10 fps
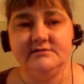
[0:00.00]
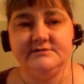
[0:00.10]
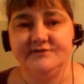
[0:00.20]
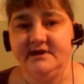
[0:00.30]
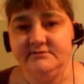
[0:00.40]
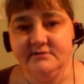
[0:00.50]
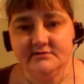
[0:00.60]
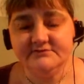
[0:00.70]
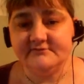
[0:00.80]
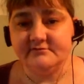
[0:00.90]
The same
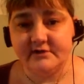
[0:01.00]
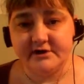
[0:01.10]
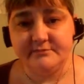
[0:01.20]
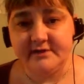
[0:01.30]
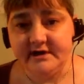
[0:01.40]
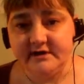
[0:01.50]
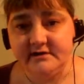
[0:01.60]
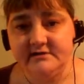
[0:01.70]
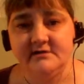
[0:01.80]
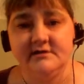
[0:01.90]
goes for chronic
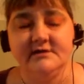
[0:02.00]
pain.